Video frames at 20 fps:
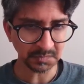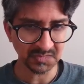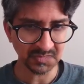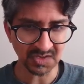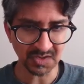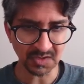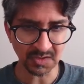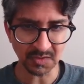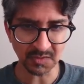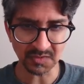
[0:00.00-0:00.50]

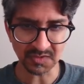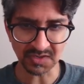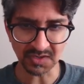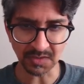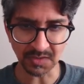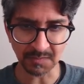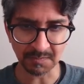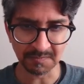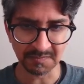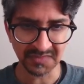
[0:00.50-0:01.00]
Don't know
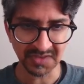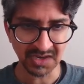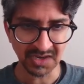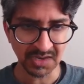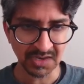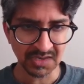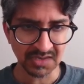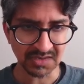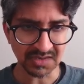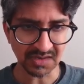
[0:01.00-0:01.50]
still.
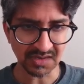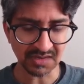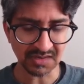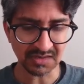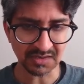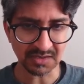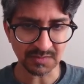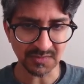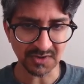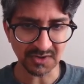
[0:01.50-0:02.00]
Sight in a
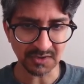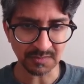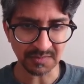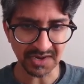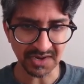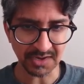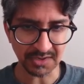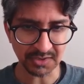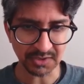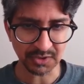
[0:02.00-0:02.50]
tomato
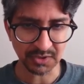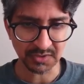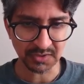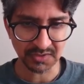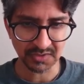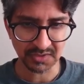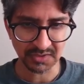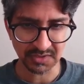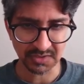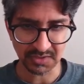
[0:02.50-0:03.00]
patch,
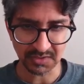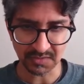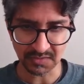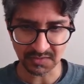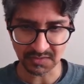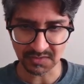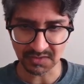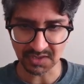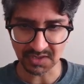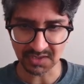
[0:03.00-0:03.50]
still
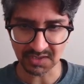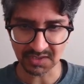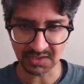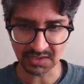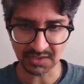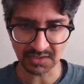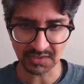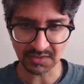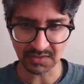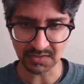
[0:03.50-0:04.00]
not
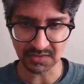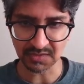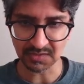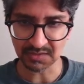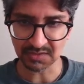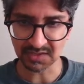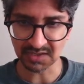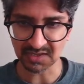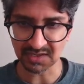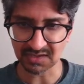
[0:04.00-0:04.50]

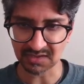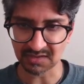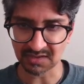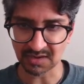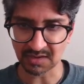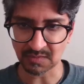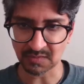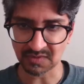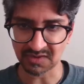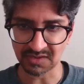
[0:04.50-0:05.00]
getting
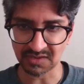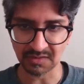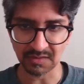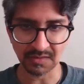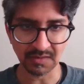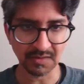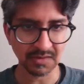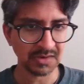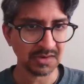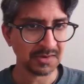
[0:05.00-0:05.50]
that one
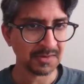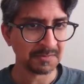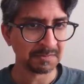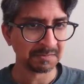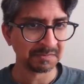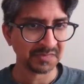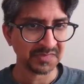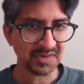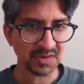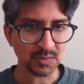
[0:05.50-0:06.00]
either.
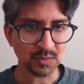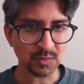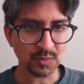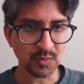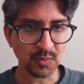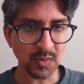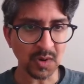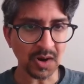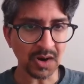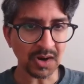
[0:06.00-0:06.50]

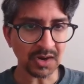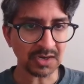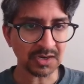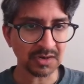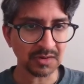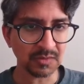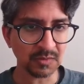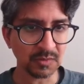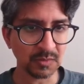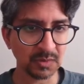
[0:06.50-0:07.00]
Rock
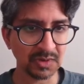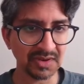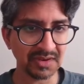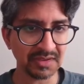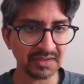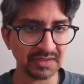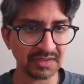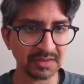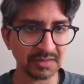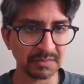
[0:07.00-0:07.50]

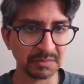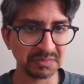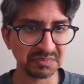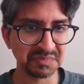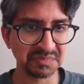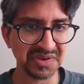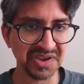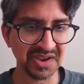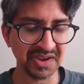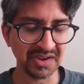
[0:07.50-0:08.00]
with
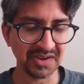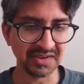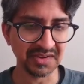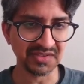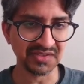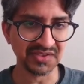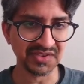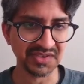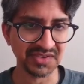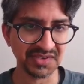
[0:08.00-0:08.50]

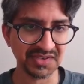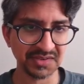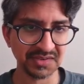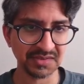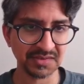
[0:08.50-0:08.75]
bands.